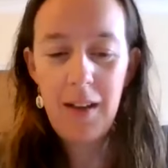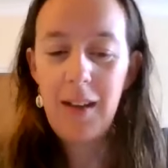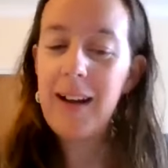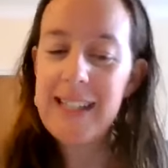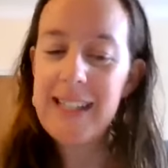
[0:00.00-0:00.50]

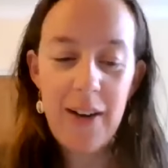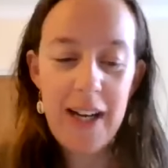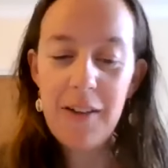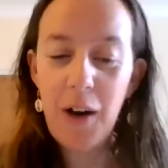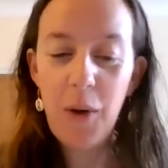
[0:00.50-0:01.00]
And I doubt
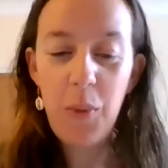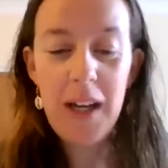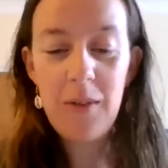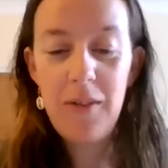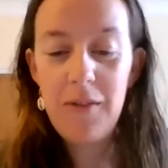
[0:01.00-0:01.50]
any of our
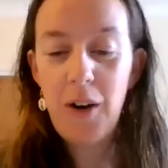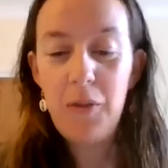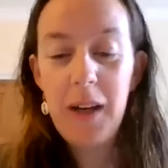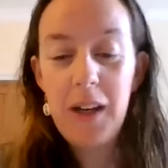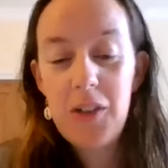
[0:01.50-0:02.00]
weeks would have
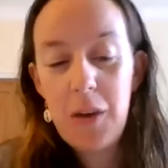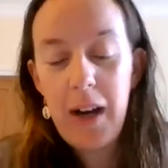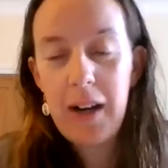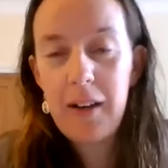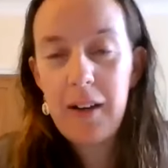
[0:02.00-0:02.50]
involved being
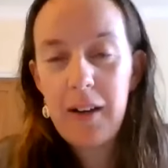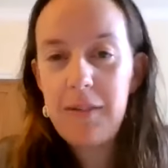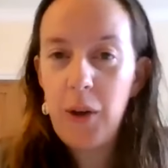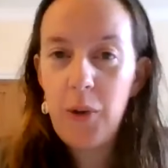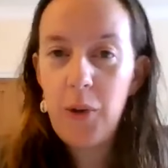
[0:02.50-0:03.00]
shipwrecked,
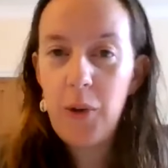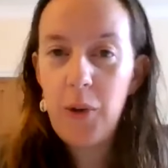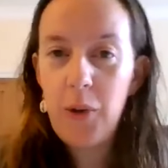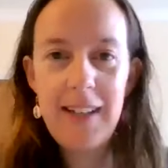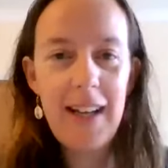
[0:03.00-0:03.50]
flogged, and
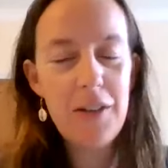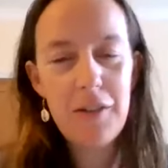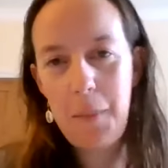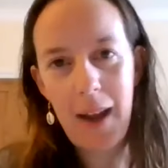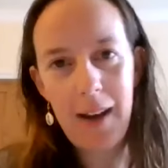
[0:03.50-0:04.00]
in danger
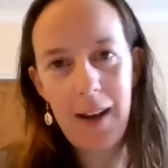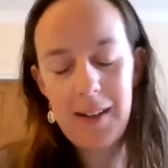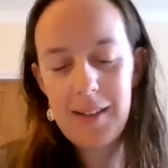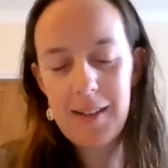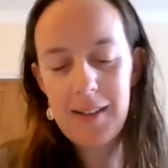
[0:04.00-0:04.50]
from
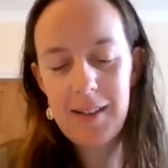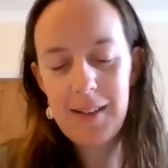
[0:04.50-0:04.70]
bandits.